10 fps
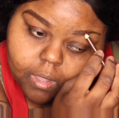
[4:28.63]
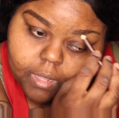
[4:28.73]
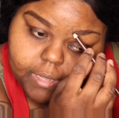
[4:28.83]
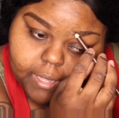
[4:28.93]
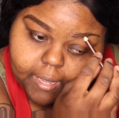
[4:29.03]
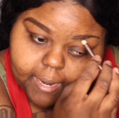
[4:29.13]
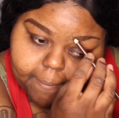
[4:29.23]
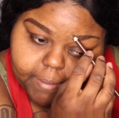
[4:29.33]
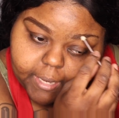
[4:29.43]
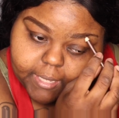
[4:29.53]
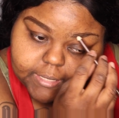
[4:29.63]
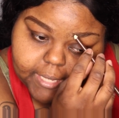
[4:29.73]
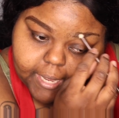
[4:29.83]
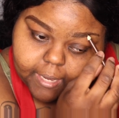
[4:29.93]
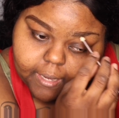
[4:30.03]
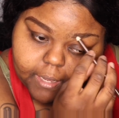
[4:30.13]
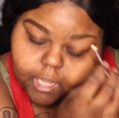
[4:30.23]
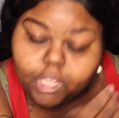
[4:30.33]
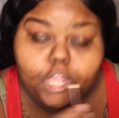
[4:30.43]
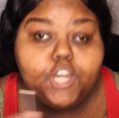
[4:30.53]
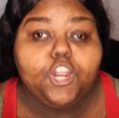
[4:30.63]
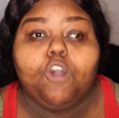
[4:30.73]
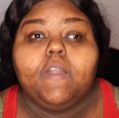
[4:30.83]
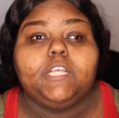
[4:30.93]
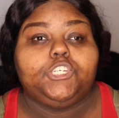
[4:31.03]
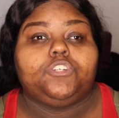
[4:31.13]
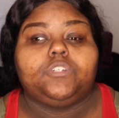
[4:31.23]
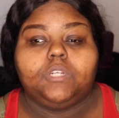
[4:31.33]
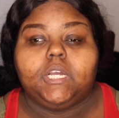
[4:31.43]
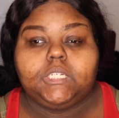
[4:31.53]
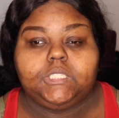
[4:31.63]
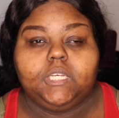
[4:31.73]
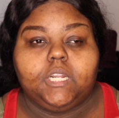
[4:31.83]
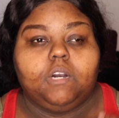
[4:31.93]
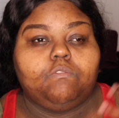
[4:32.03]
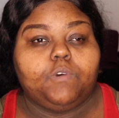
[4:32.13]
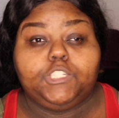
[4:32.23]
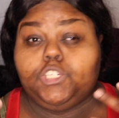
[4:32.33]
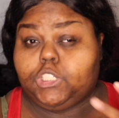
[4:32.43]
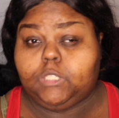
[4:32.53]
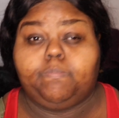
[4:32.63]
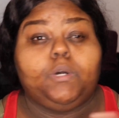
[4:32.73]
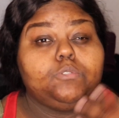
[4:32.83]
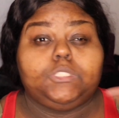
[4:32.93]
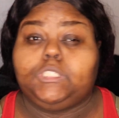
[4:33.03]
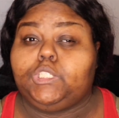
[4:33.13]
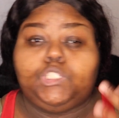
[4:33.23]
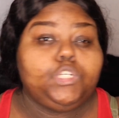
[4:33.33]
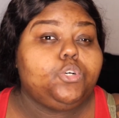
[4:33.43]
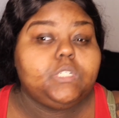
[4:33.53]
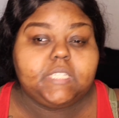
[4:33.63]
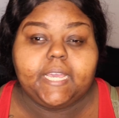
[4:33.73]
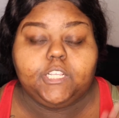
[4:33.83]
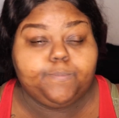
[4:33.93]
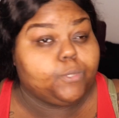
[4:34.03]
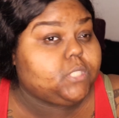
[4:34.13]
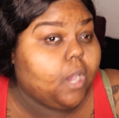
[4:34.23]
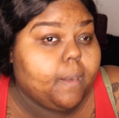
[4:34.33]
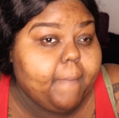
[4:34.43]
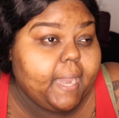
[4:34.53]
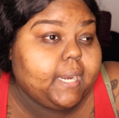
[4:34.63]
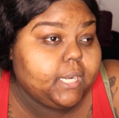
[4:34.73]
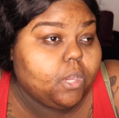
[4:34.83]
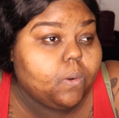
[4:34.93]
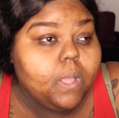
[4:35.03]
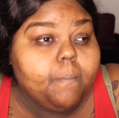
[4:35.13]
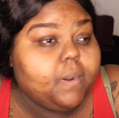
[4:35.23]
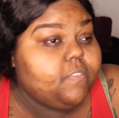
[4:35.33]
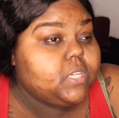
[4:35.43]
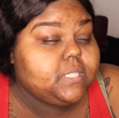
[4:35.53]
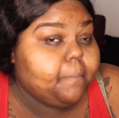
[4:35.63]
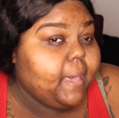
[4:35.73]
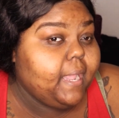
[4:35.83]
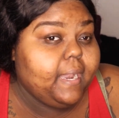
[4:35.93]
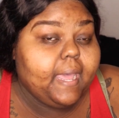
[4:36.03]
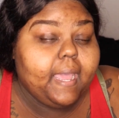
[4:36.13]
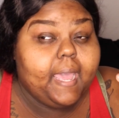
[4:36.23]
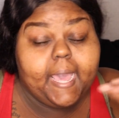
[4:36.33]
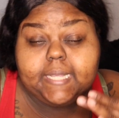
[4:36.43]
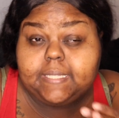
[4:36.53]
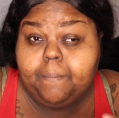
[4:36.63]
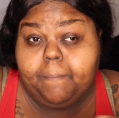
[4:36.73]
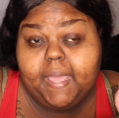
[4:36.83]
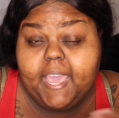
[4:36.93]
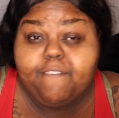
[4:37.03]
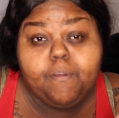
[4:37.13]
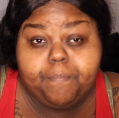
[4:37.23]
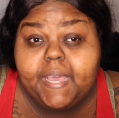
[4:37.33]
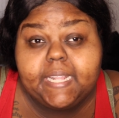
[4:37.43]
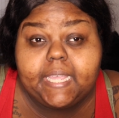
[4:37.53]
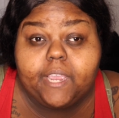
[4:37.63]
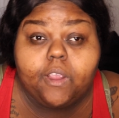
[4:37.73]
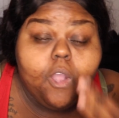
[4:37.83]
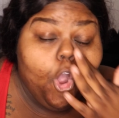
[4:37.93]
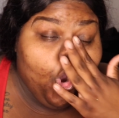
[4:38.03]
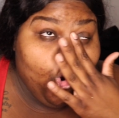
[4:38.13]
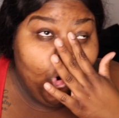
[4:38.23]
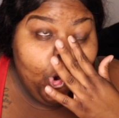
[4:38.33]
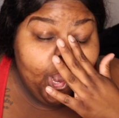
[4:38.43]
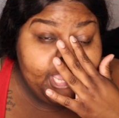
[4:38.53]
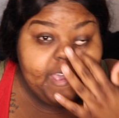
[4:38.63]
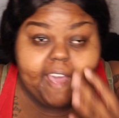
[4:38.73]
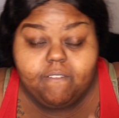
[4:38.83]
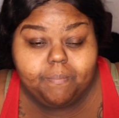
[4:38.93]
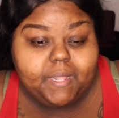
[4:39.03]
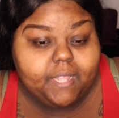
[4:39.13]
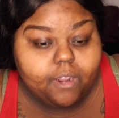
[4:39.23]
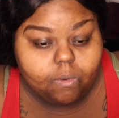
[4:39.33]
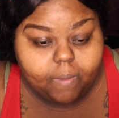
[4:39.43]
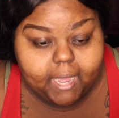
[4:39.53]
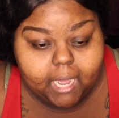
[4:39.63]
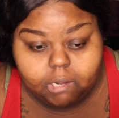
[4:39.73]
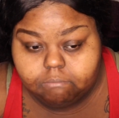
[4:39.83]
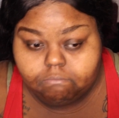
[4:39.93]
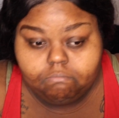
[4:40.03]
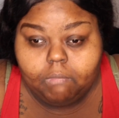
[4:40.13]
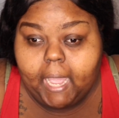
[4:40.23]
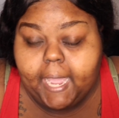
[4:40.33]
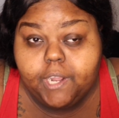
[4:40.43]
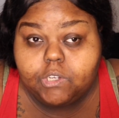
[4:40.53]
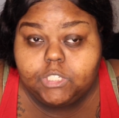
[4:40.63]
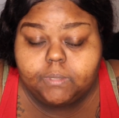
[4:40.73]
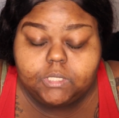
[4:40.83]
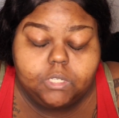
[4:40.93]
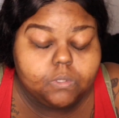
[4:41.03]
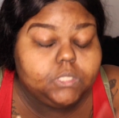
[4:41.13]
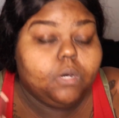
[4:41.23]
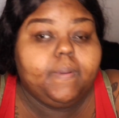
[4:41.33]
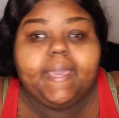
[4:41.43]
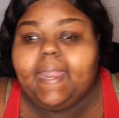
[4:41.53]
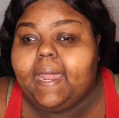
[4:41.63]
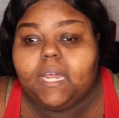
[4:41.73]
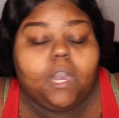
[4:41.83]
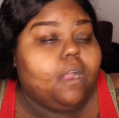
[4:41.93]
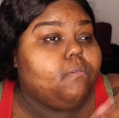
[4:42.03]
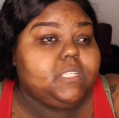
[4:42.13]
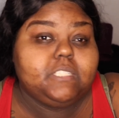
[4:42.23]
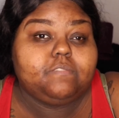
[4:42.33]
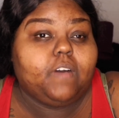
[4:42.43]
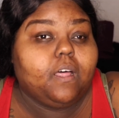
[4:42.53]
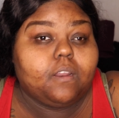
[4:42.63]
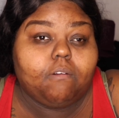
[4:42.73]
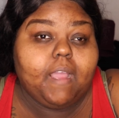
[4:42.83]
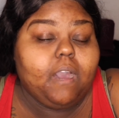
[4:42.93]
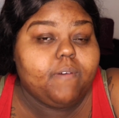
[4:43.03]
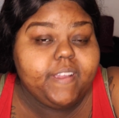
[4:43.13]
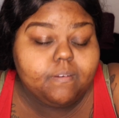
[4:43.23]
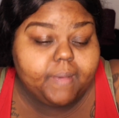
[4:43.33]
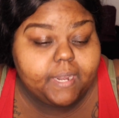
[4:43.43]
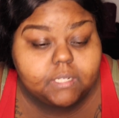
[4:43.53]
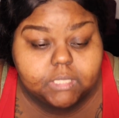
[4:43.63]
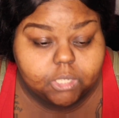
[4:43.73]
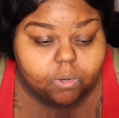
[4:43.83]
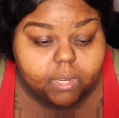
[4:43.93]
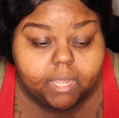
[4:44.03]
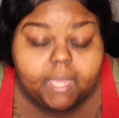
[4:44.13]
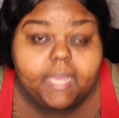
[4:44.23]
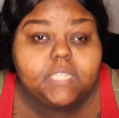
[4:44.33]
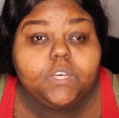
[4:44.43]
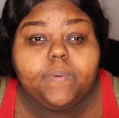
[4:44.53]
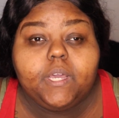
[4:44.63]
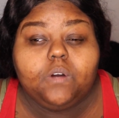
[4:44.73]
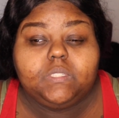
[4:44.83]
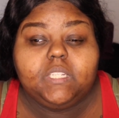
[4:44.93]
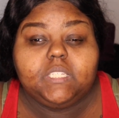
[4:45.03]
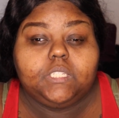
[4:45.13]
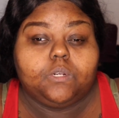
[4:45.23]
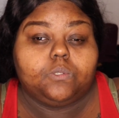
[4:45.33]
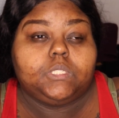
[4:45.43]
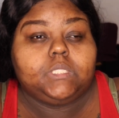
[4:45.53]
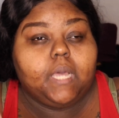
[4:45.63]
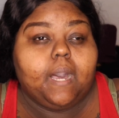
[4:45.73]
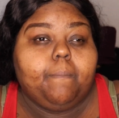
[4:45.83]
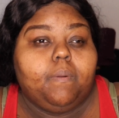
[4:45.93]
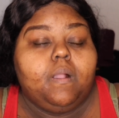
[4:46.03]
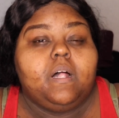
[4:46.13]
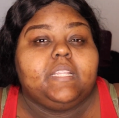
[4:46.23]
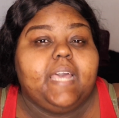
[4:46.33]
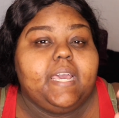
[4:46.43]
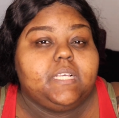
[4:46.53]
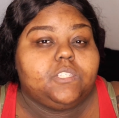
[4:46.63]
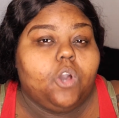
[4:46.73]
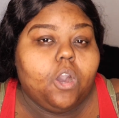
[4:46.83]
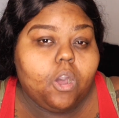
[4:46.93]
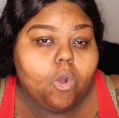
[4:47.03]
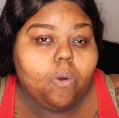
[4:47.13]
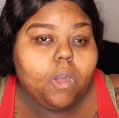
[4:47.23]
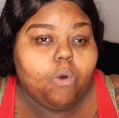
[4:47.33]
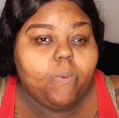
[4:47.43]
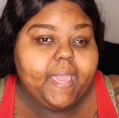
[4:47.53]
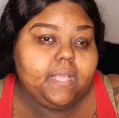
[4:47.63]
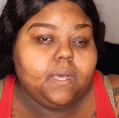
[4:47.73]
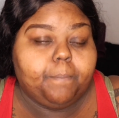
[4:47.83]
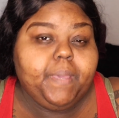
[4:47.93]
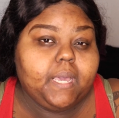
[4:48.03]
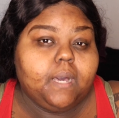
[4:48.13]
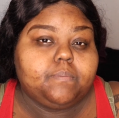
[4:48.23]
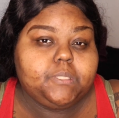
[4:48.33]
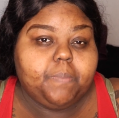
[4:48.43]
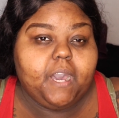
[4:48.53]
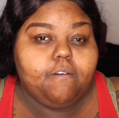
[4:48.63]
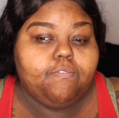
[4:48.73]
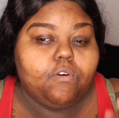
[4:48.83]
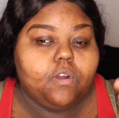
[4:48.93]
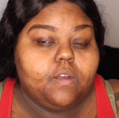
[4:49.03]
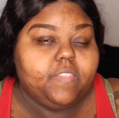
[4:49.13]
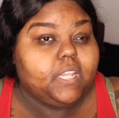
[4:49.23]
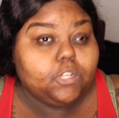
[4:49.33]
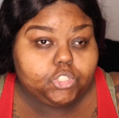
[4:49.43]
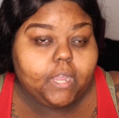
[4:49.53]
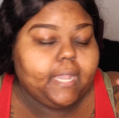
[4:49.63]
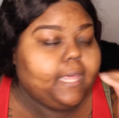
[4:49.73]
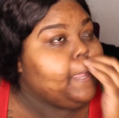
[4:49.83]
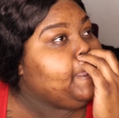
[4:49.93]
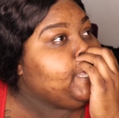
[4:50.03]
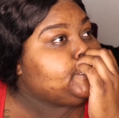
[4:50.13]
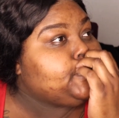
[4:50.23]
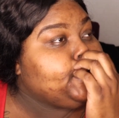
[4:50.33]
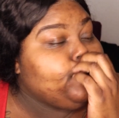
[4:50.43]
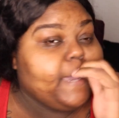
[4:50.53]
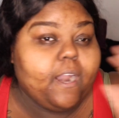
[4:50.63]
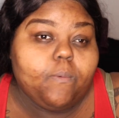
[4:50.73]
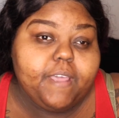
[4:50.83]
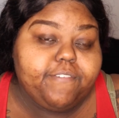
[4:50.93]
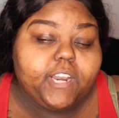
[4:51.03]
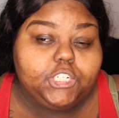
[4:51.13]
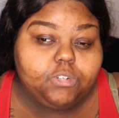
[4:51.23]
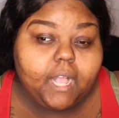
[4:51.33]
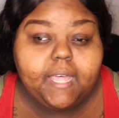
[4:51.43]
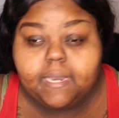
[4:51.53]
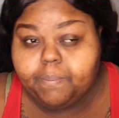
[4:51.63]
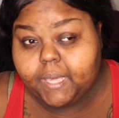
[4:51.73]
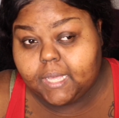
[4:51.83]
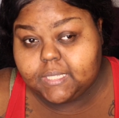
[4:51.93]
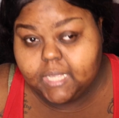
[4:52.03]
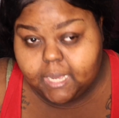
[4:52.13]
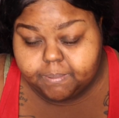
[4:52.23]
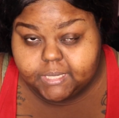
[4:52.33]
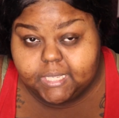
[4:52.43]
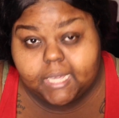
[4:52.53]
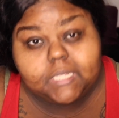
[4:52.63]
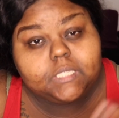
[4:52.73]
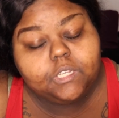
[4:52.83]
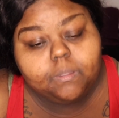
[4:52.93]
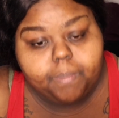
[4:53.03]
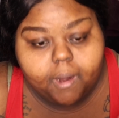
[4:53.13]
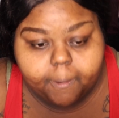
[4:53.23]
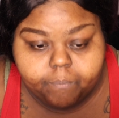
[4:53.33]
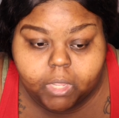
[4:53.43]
Then I mean, it's like no instruction of what you're supposed to do. It's like you're supposed to automatically know. But if you're somebody that hasn't ever been there, or you haven't been there in a while, how you know what you're supposed to do? So we get out of the car and we just follow the crowd where everybody else is going. And so we go to this little stop that is a pickup spot for the little trolley. So then we gotta wait for the trolley to pick us up to take us to the park.